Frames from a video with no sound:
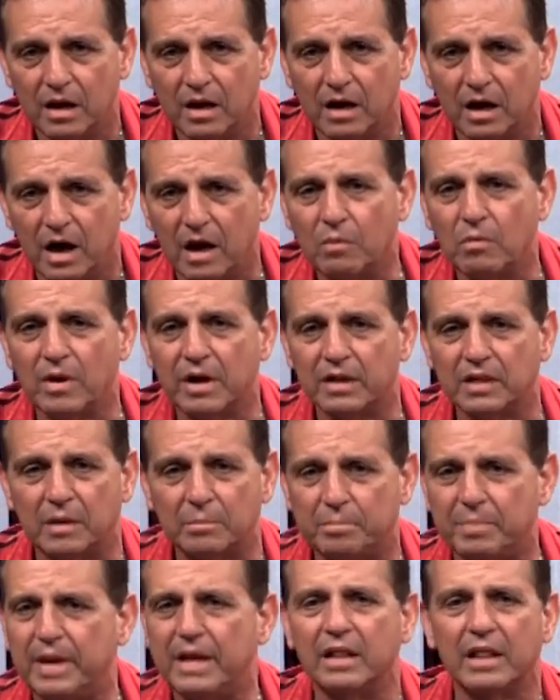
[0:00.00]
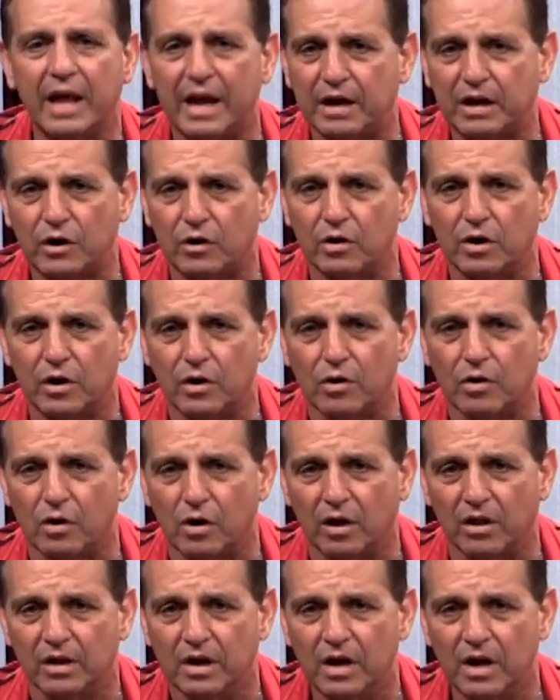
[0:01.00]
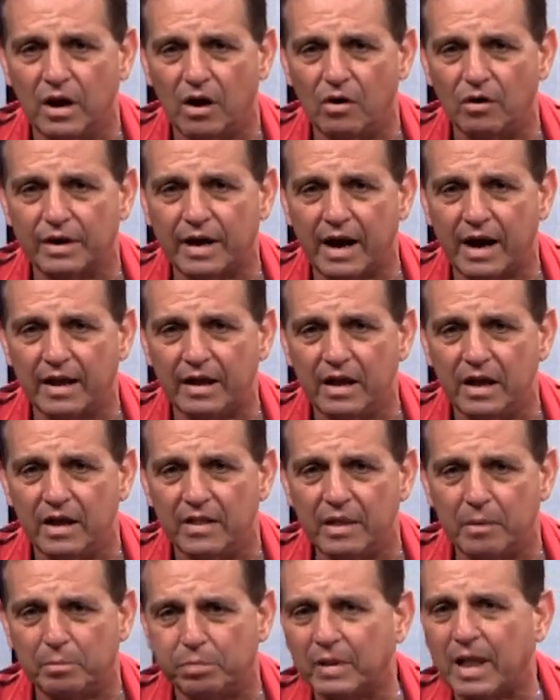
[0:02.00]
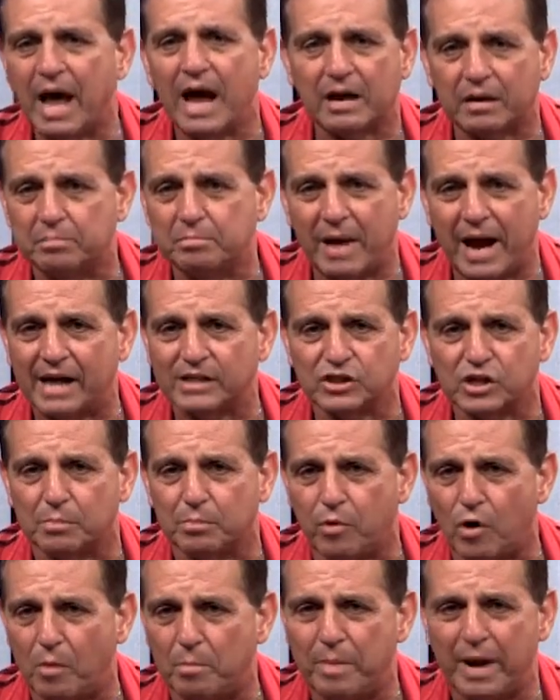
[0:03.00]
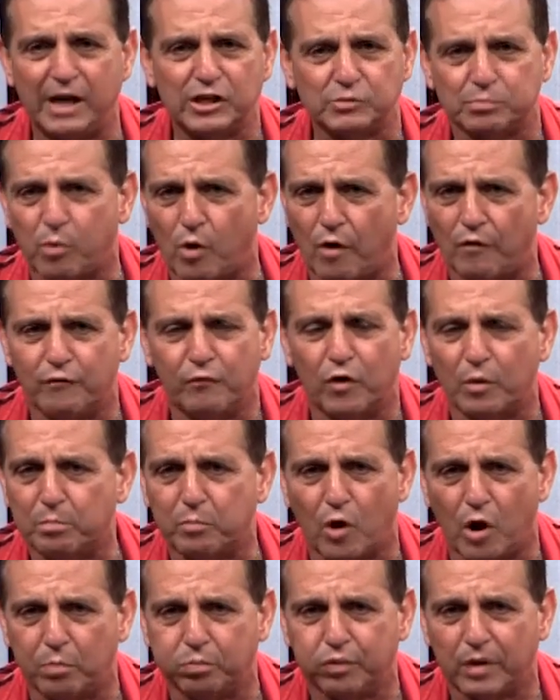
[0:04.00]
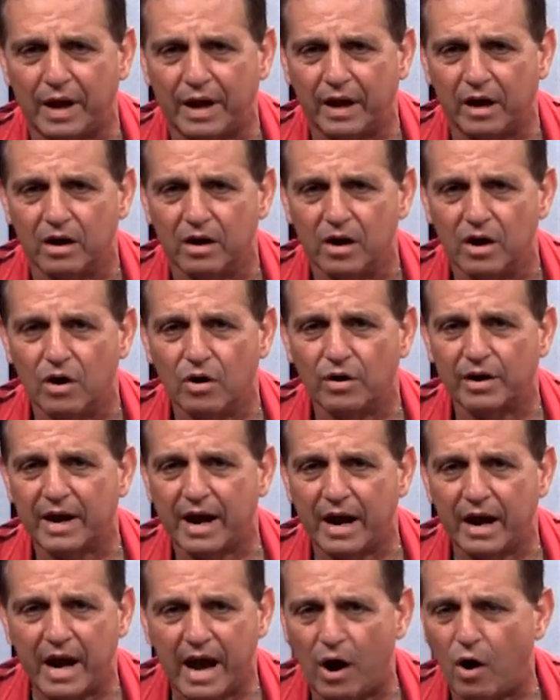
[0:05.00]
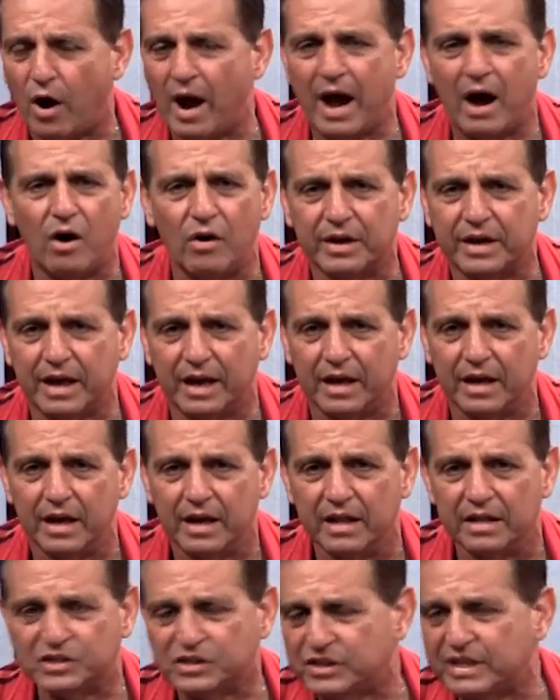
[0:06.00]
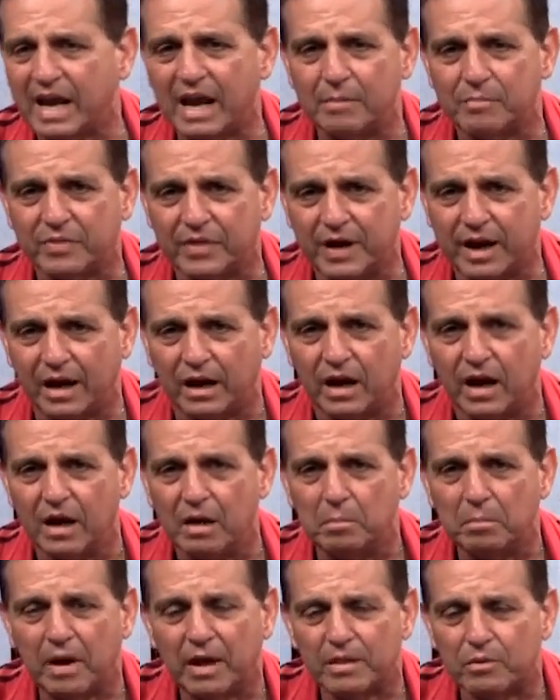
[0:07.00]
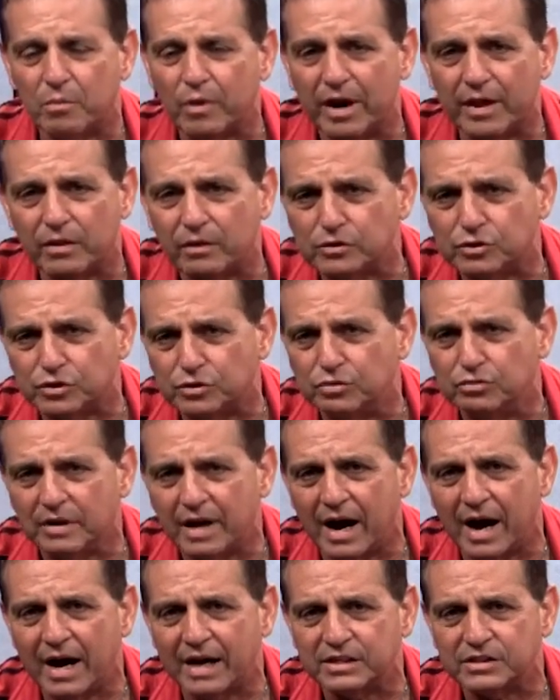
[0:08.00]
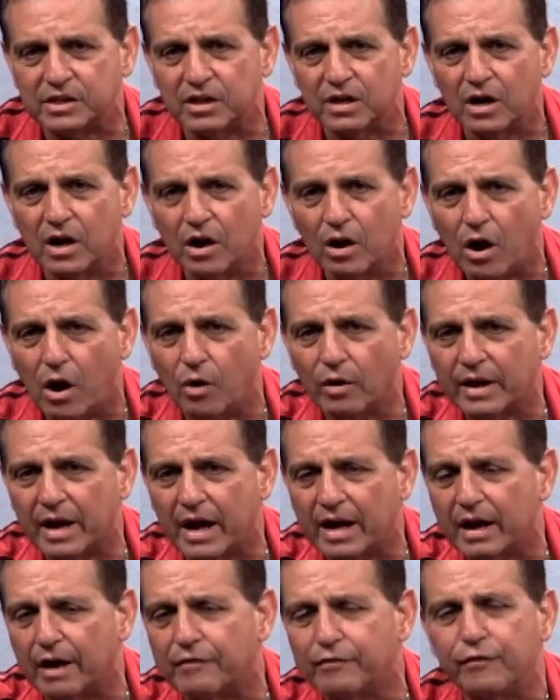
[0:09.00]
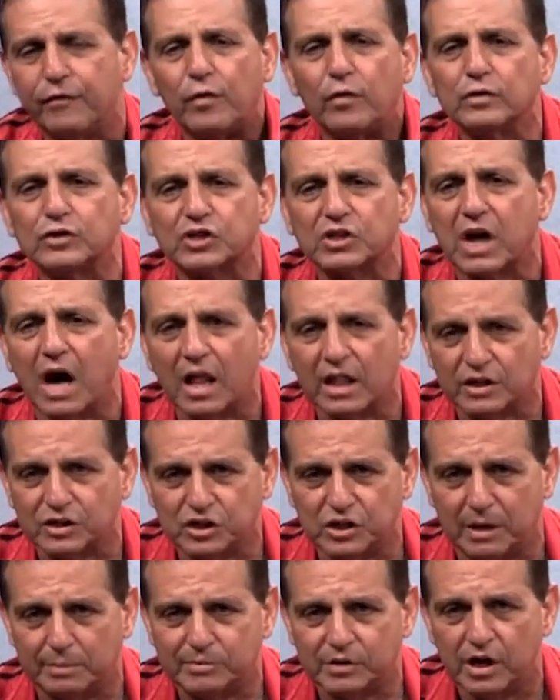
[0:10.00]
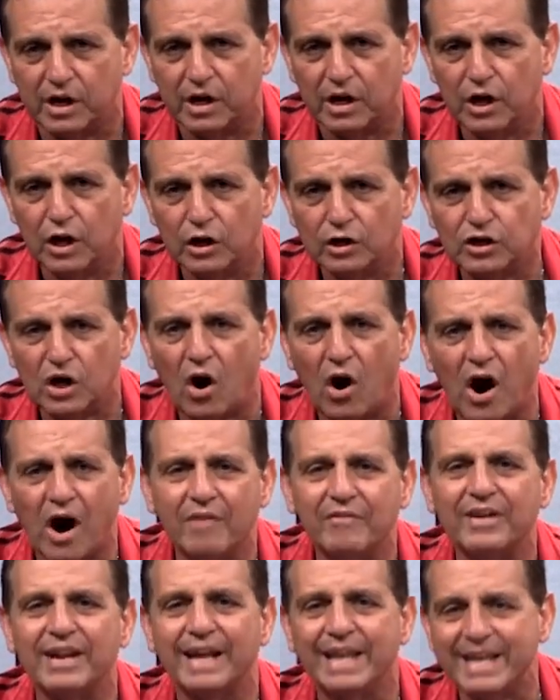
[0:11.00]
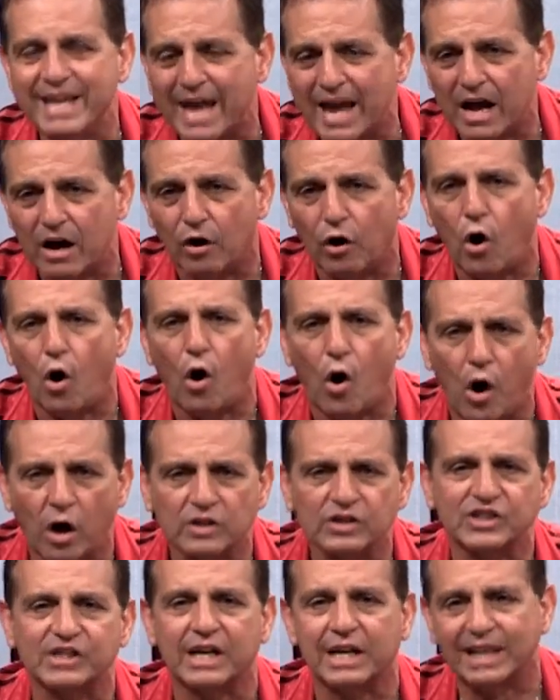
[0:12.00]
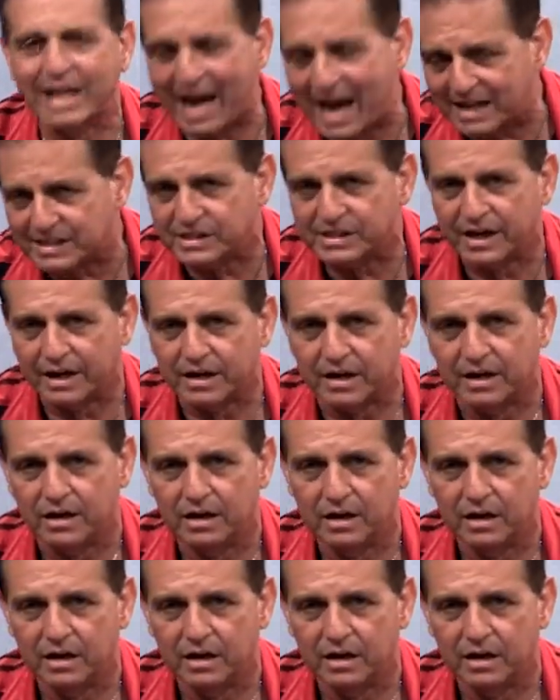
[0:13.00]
I wanted to be like Earl, okay? The black basketball, baseball, football player, okay? Al Alki, same thing. By the way, those two guys, okay, got full scholarships to Harvard and Yale, all scholastic.